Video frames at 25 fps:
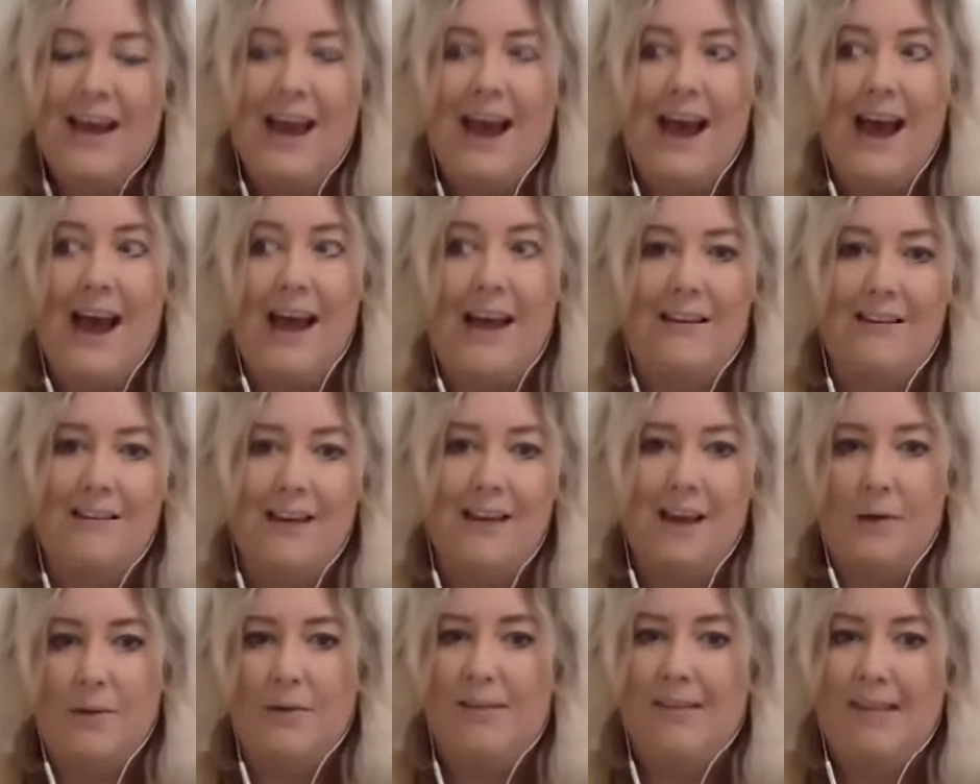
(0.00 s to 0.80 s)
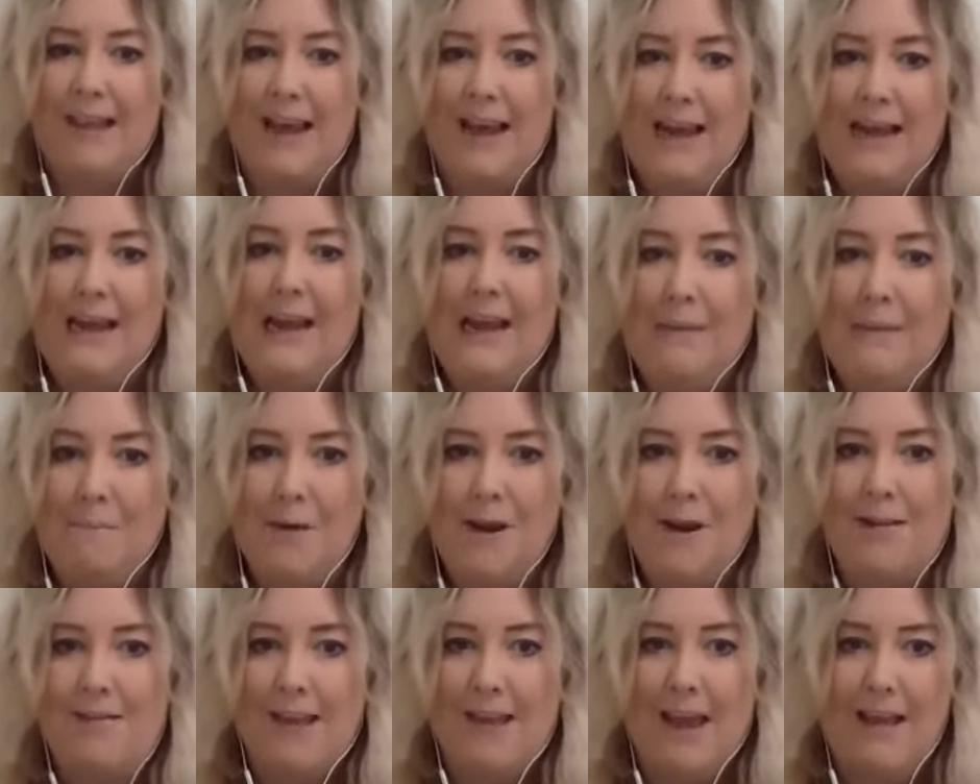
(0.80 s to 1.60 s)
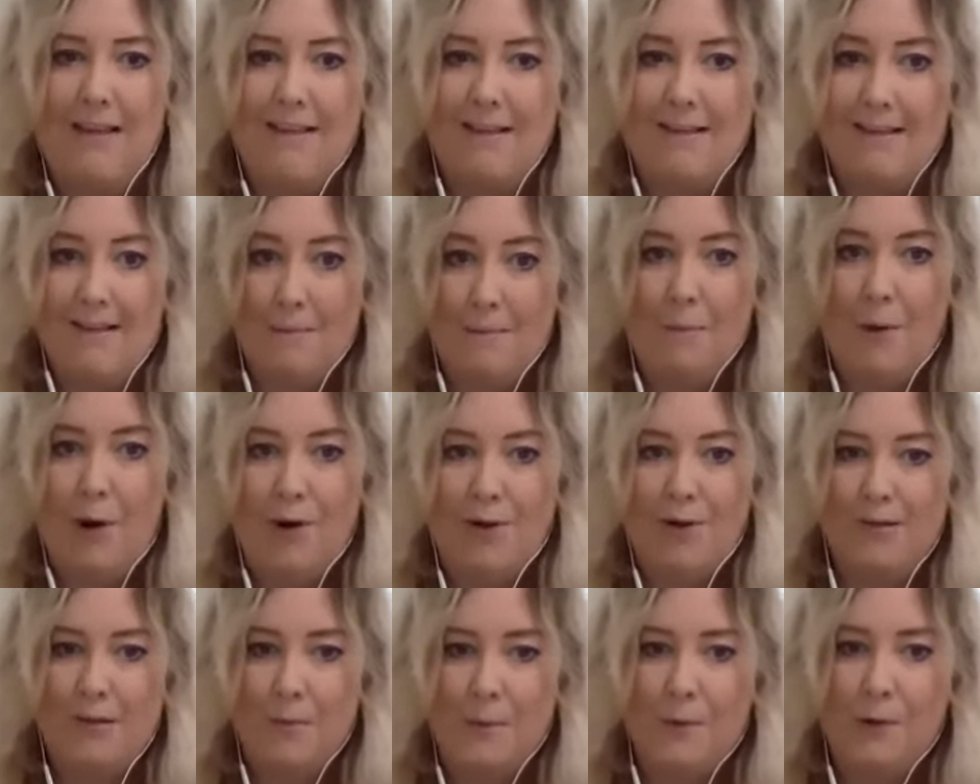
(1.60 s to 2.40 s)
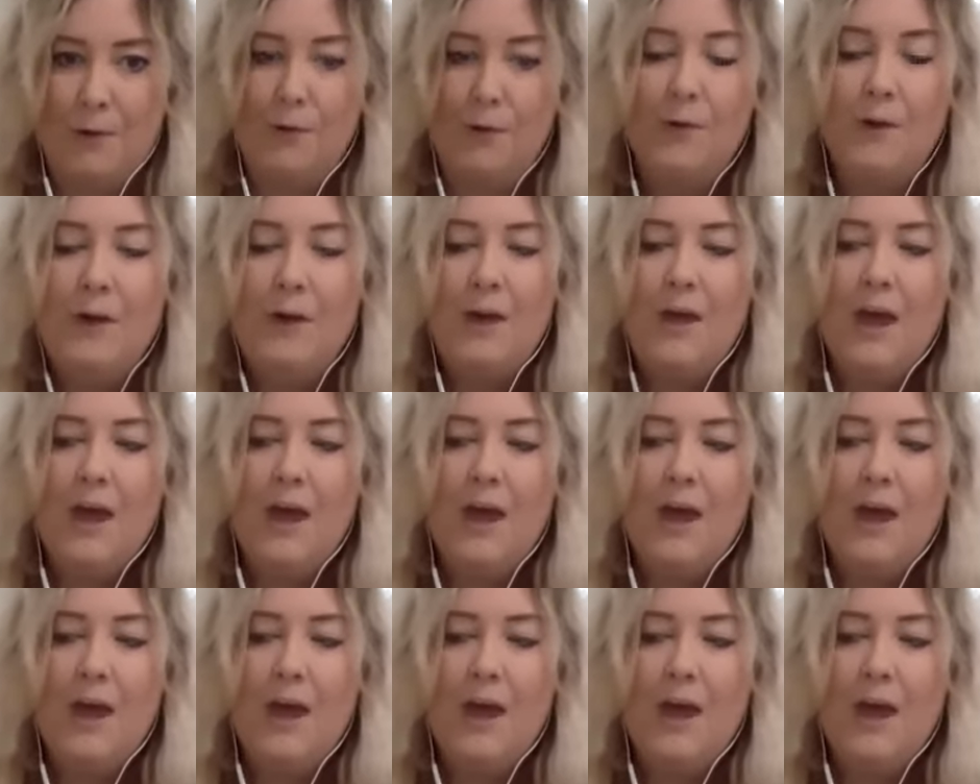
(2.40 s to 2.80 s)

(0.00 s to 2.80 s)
And I would say in most cases impossible.